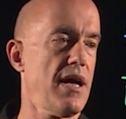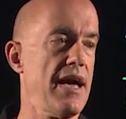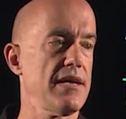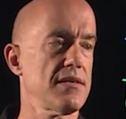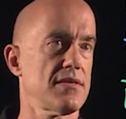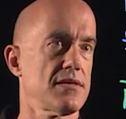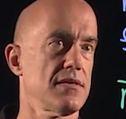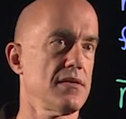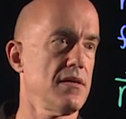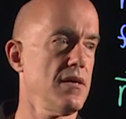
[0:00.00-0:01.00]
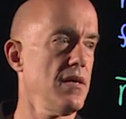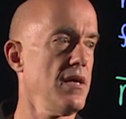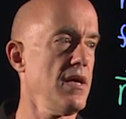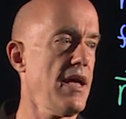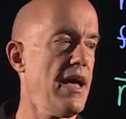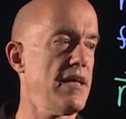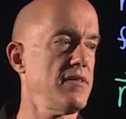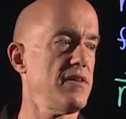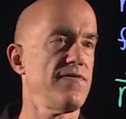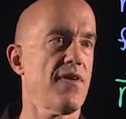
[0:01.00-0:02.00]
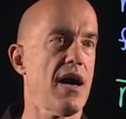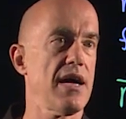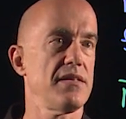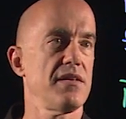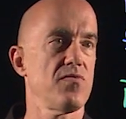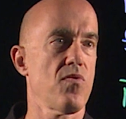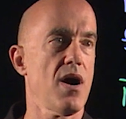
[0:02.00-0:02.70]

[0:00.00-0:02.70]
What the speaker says: x and d phi dy